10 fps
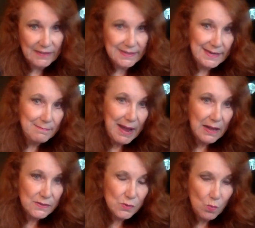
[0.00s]
10
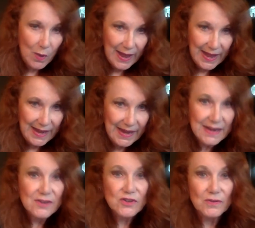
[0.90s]
miles away
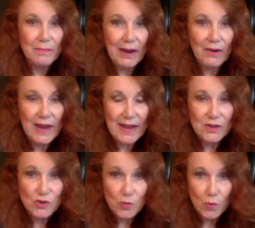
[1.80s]
to Marietta,
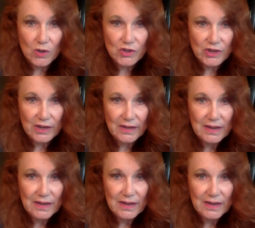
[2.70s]
Georgia,